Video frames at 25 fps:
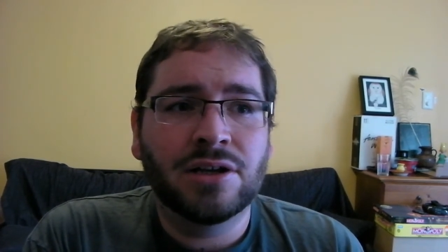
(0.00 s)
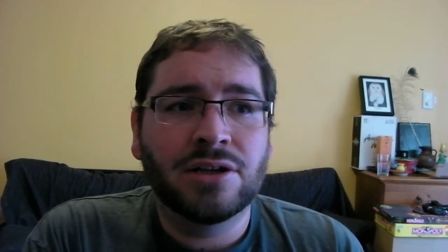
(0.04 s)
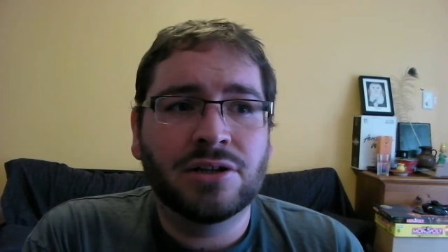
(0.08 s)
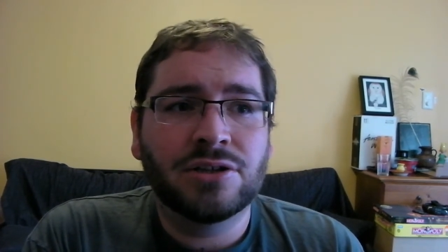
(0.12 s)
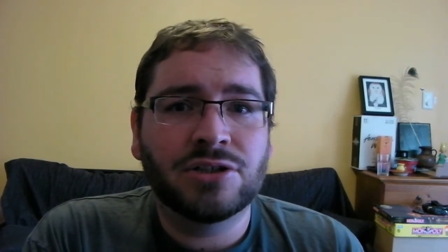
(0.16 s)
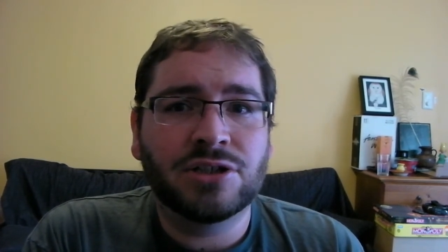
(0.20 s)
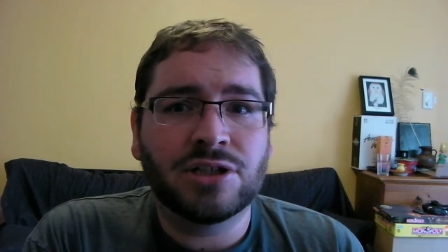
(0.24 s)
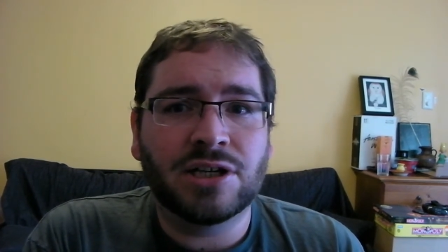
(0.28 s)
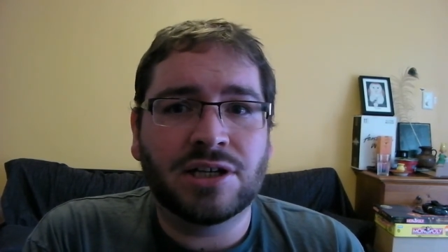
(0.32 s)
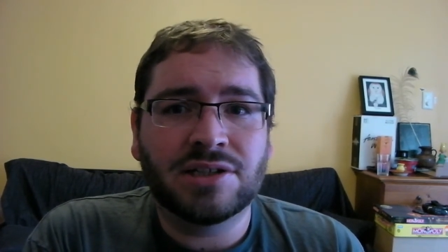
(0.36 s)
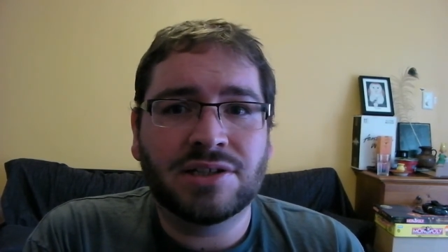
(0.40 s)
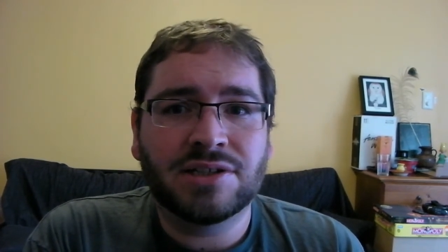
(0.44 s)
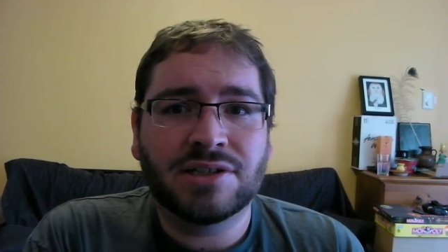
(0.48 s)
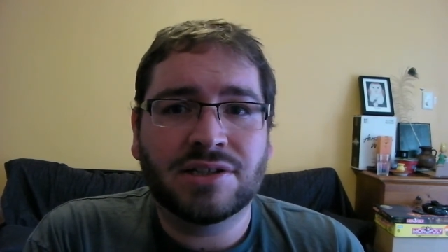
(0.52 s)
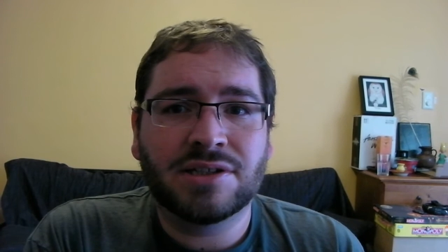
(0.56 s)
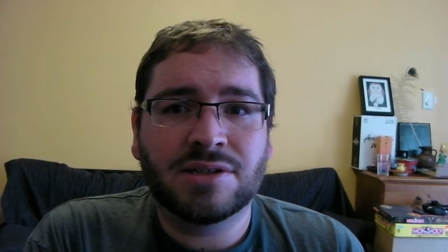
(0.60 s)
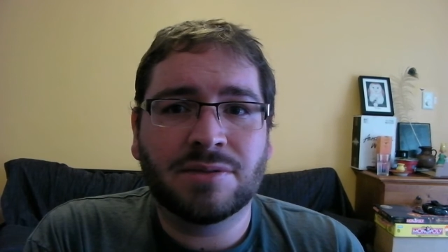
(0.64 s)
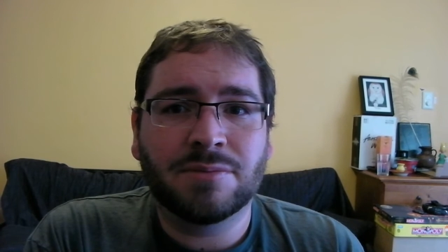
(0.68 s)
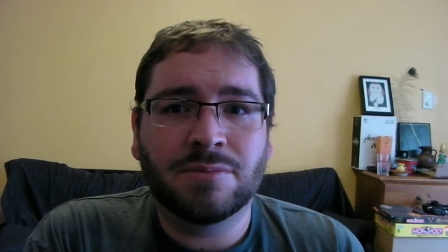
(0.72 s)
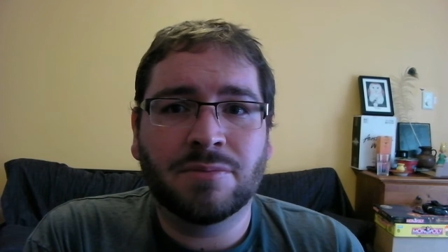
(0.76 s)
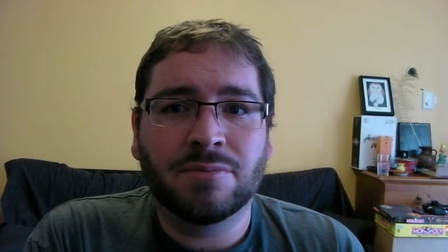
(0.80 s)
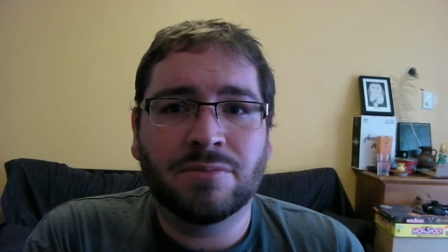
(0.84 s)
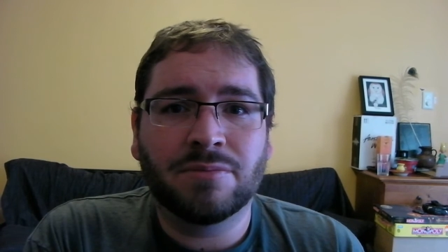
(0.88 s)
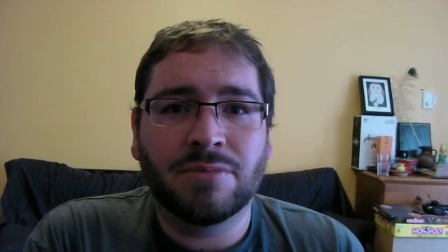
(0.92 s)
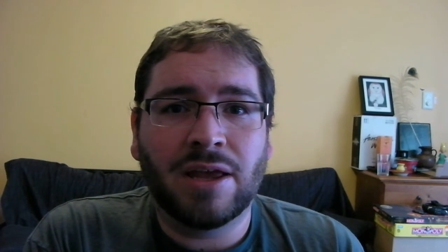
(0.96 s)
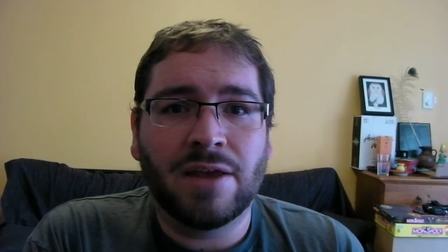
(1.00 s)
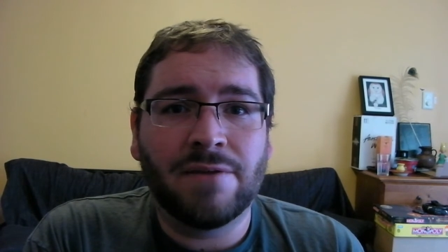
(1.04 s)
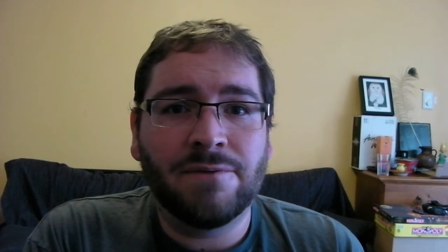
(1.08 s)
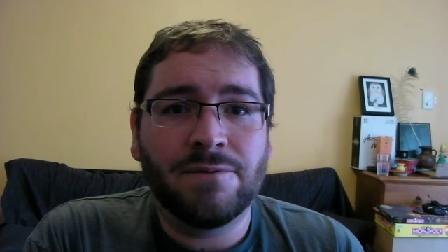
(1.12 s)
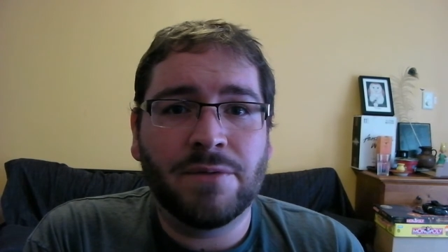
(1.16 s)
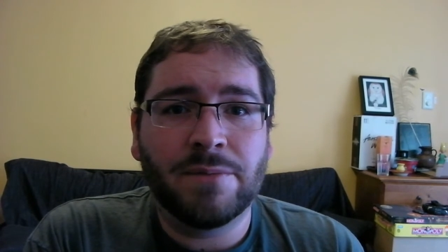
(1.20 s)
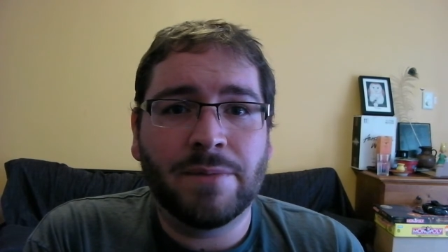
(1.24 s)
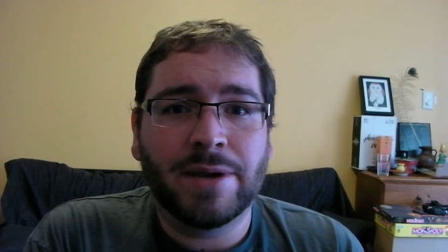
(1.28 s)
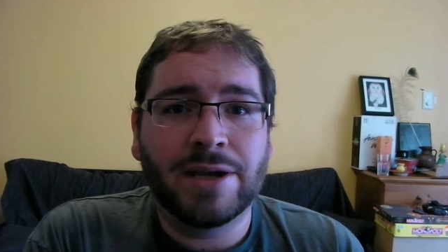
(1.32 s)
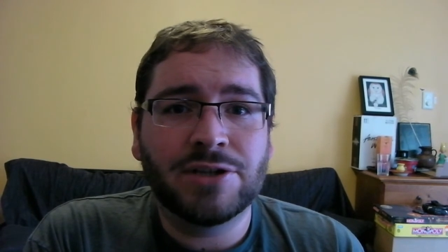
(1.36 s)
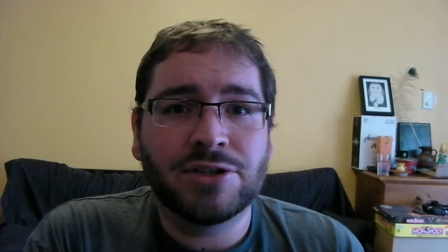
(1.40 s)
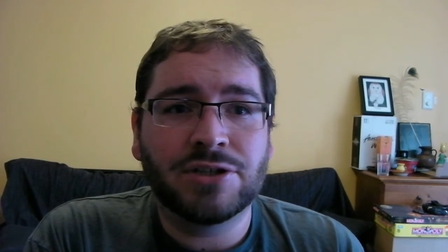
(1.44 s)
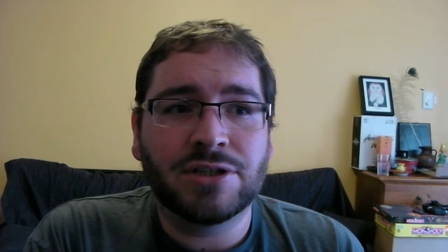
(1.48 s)
Just
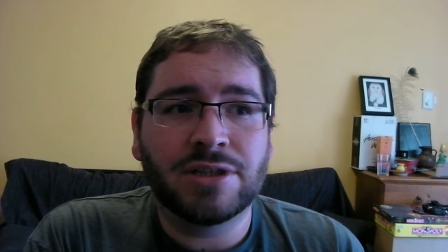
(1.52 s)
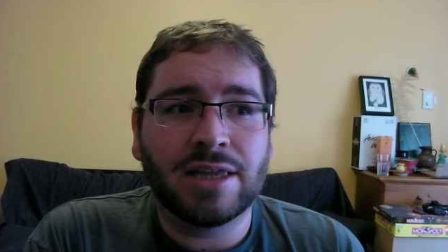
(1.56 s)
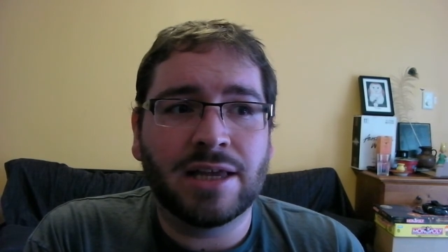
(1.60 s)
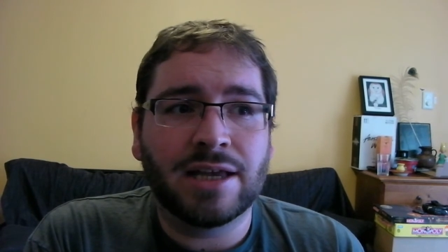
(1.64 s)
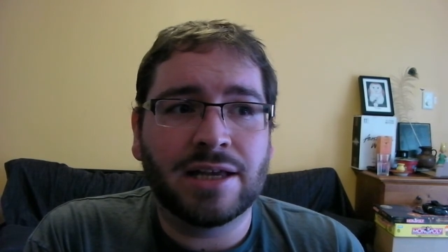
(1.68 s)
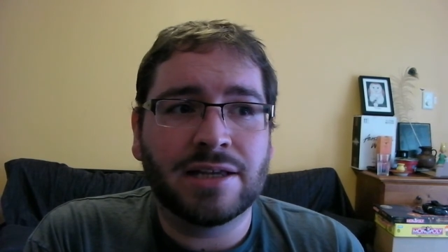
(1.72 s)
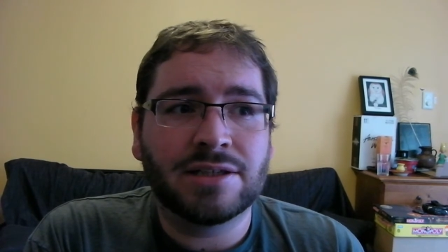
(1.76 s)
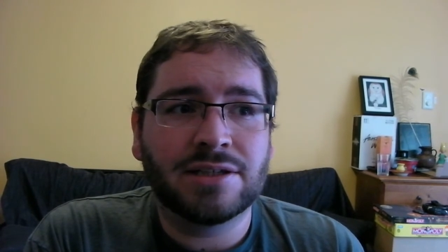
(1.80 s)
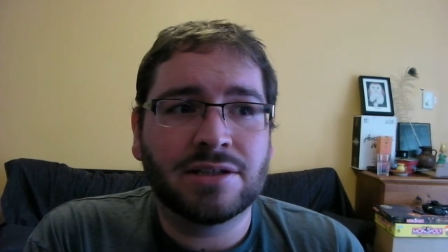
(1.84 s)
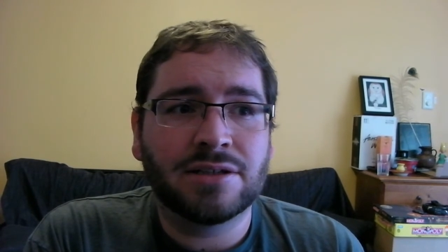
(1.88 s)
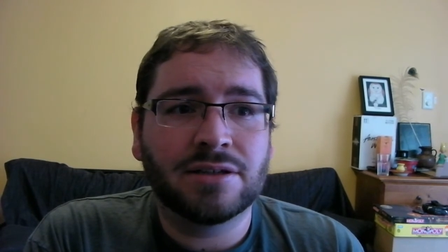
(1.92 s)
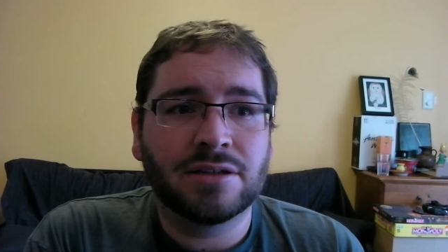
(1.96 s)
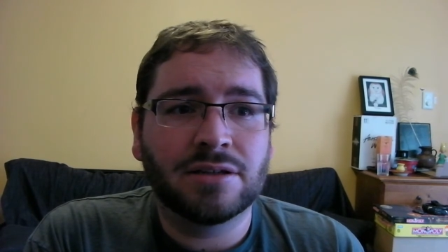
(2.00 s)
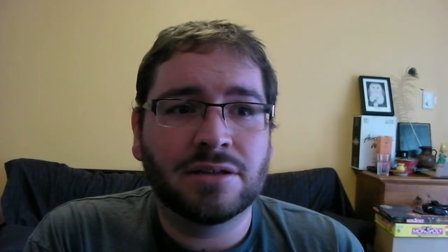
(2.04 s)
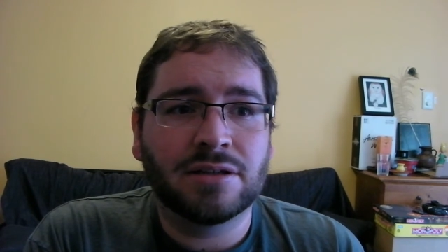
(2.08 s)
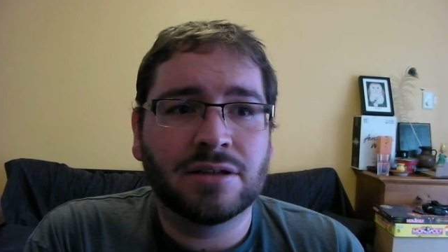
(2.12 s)
information that